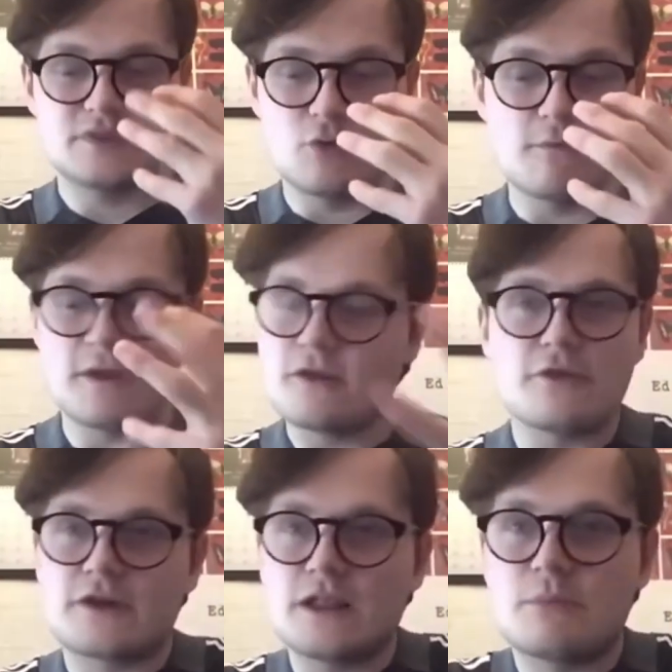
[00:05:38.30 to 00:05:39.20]
there won't be
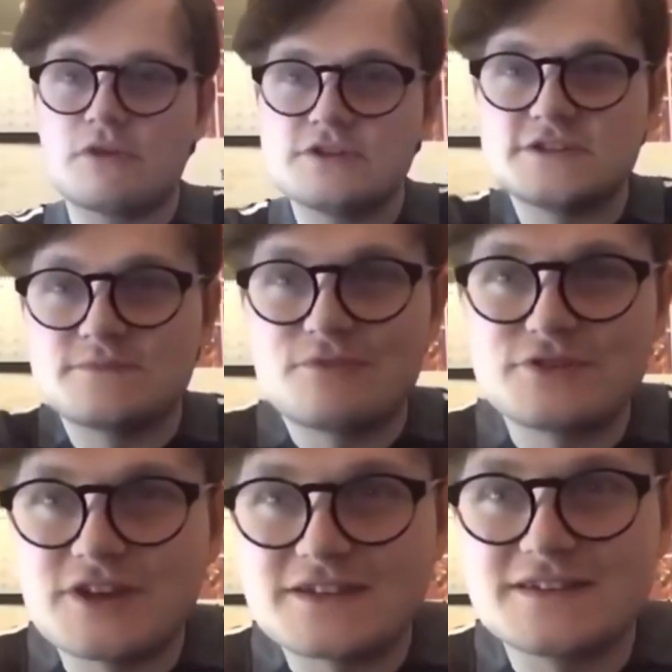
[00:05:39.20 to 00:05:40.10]
another collaboration
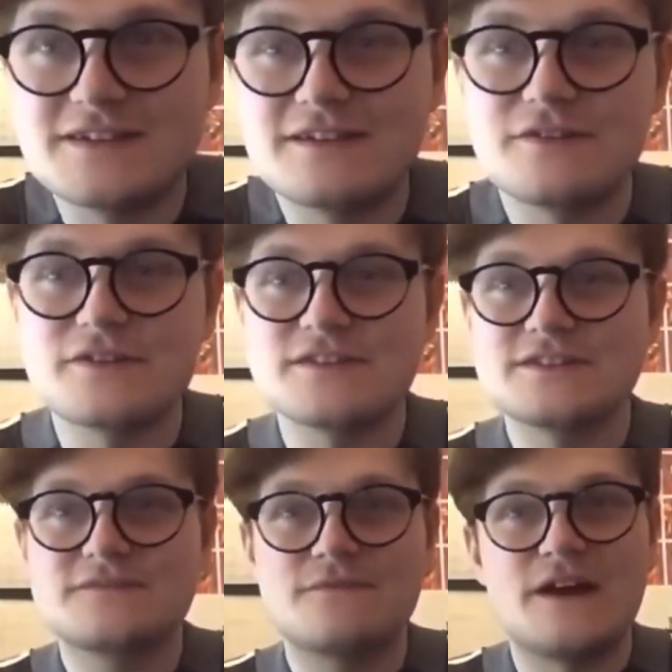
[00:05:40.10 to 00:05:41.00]
project in another
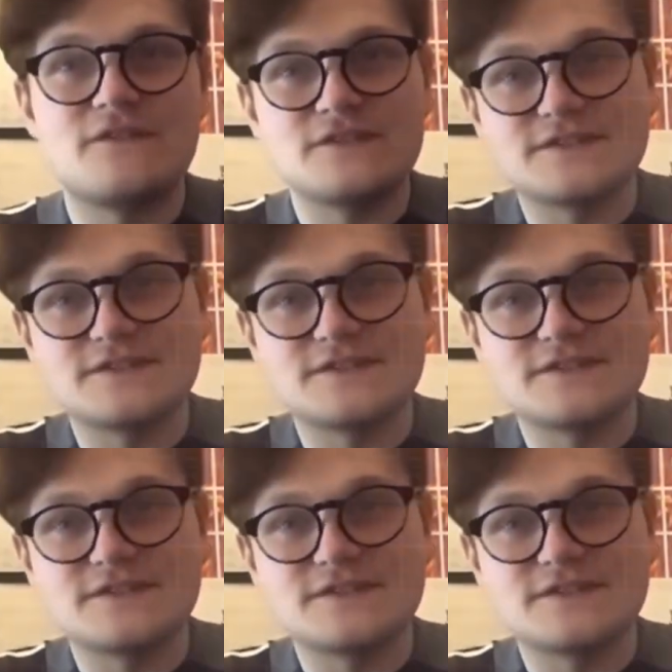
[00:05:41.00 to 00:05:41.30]
5 or